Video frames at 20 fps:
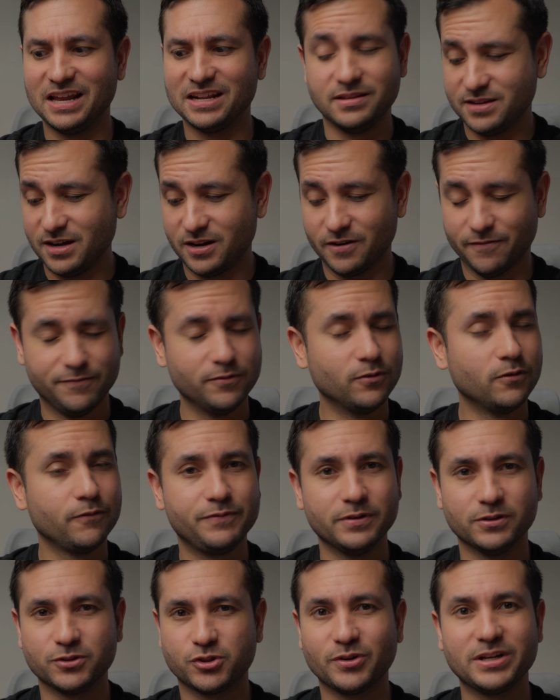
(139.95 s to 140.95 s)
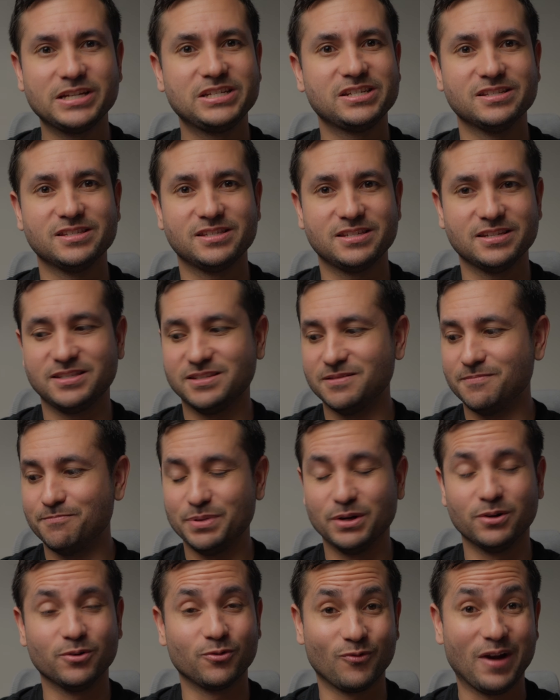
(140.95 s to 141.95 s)
It's got a full filtration system
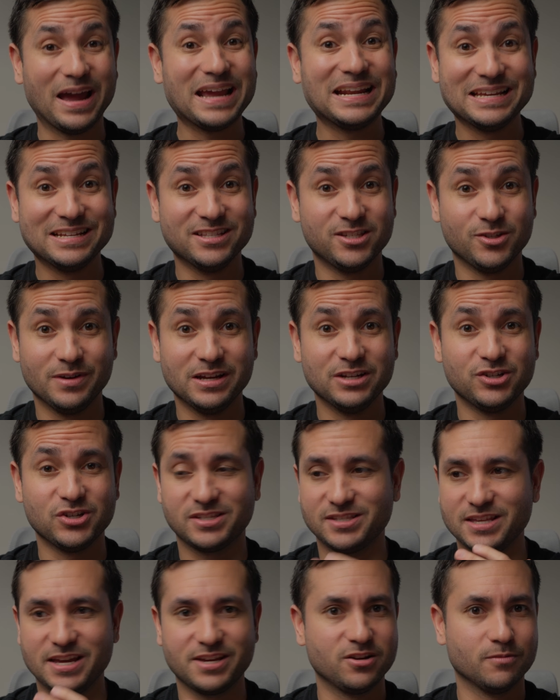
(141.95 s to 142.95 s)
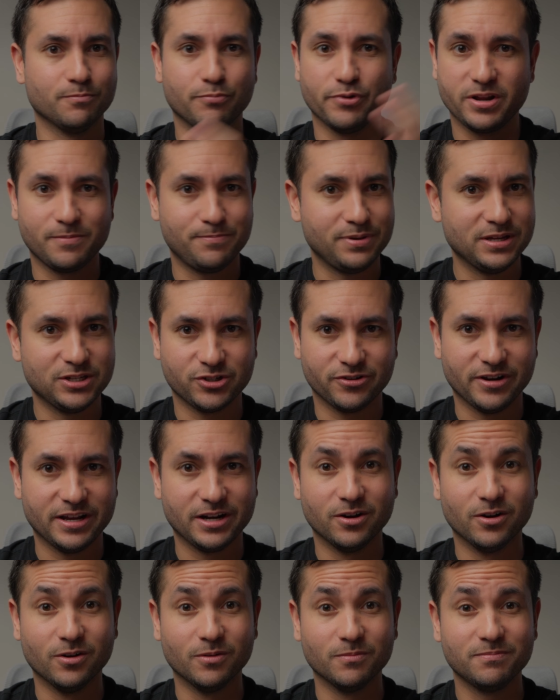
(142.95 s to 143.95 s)
built right into it, just like your Brita pitcher at
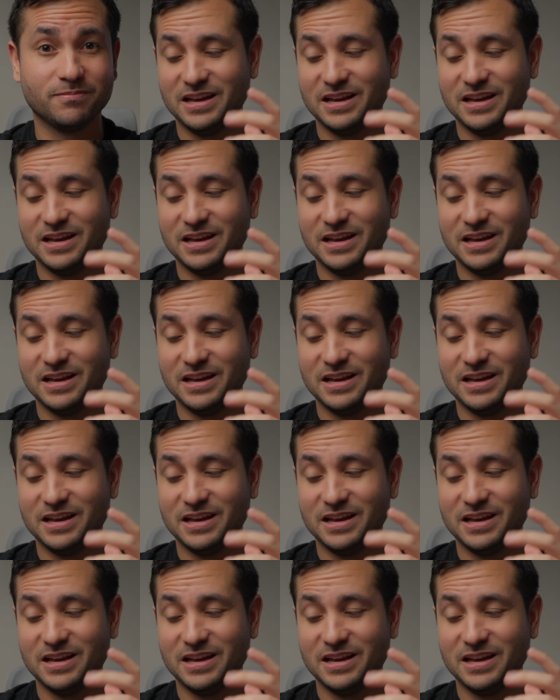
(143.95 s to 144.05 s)
home.